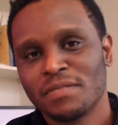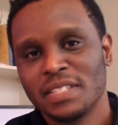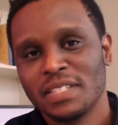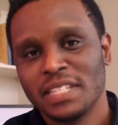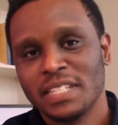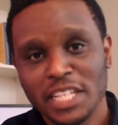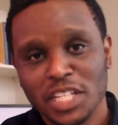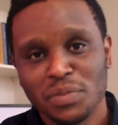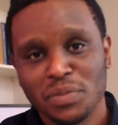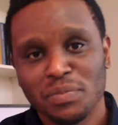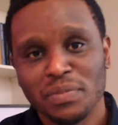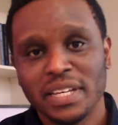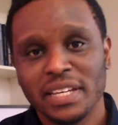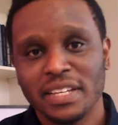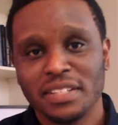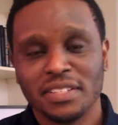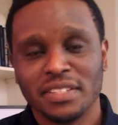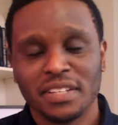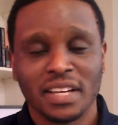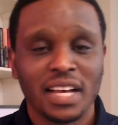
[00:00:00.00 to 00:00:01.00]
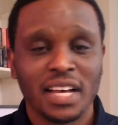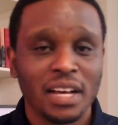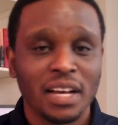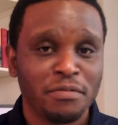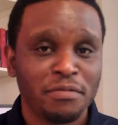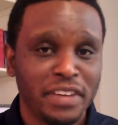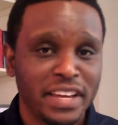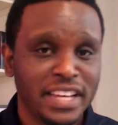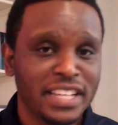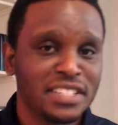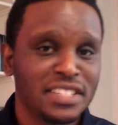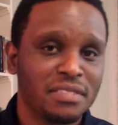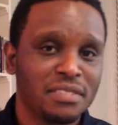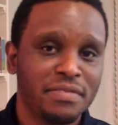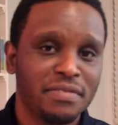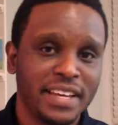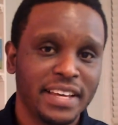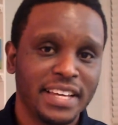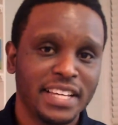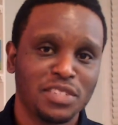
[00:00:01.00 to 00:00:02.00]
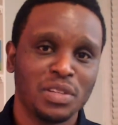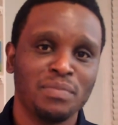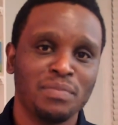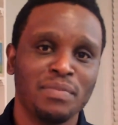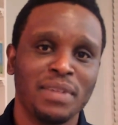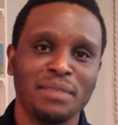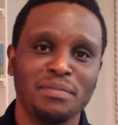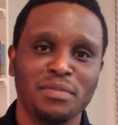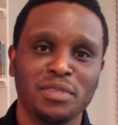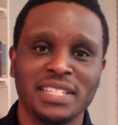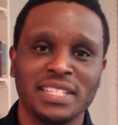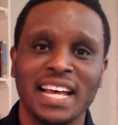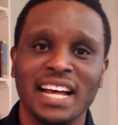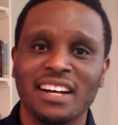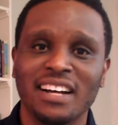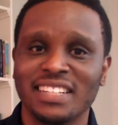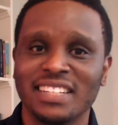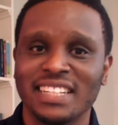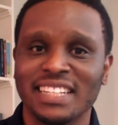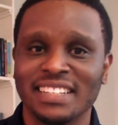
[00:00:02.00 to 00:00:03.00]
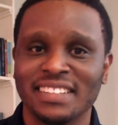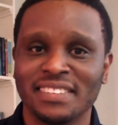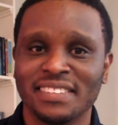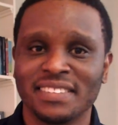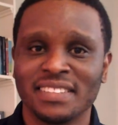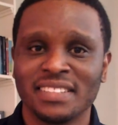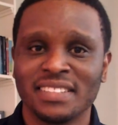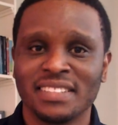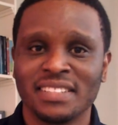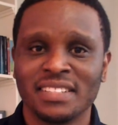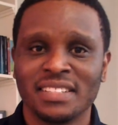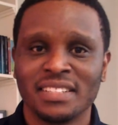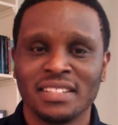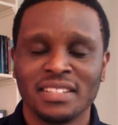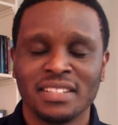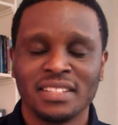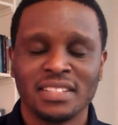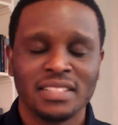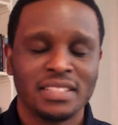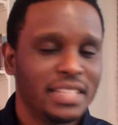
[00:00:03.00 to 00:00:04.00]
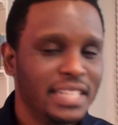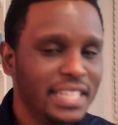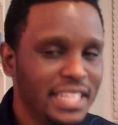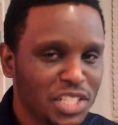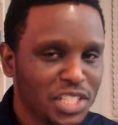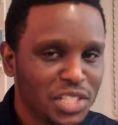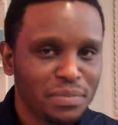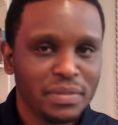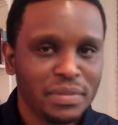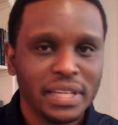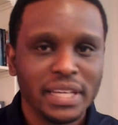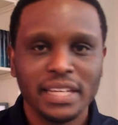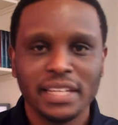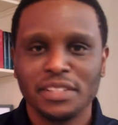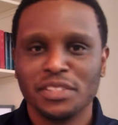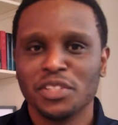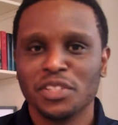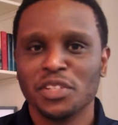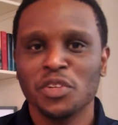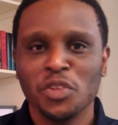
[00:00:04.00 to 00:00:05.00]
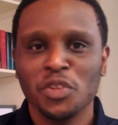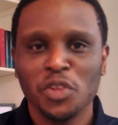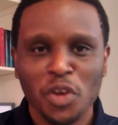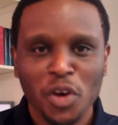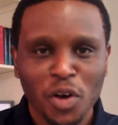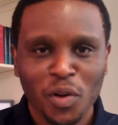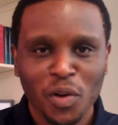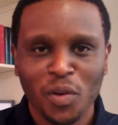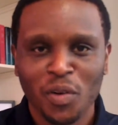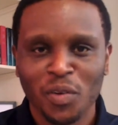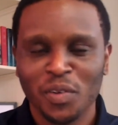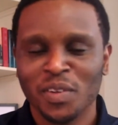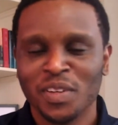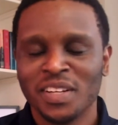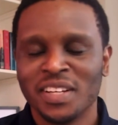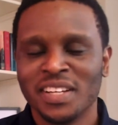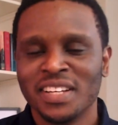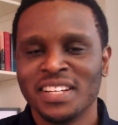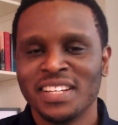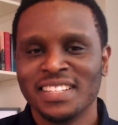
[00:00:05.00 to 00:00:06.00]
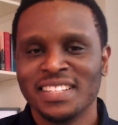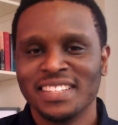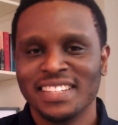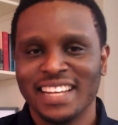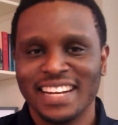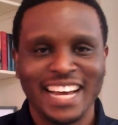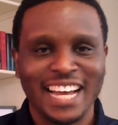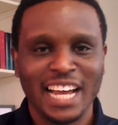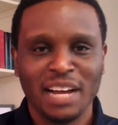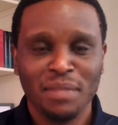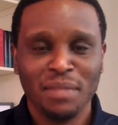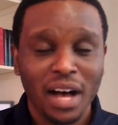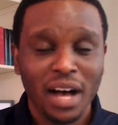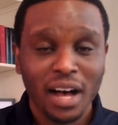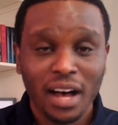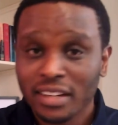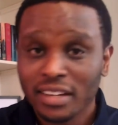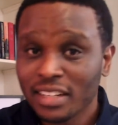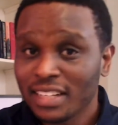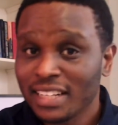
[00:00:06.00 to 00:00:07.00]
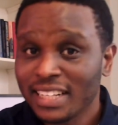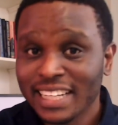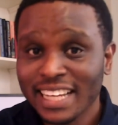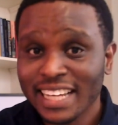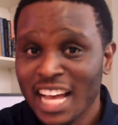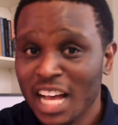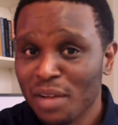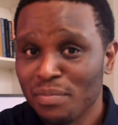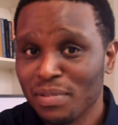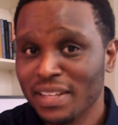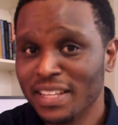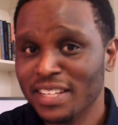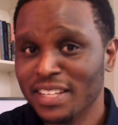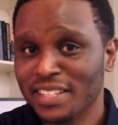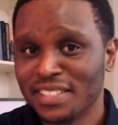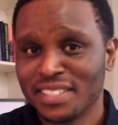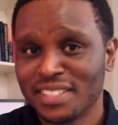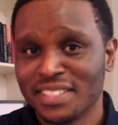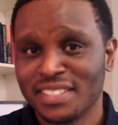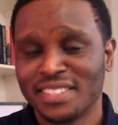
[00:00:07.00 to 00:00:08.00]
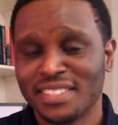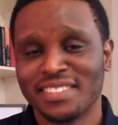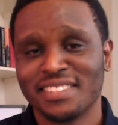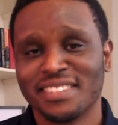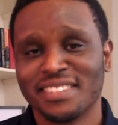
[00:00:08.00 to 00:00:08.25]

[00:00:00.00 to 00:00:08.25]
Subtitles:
Teach me to come face to face with my mortality. Teach me to know that I am utterly helpless.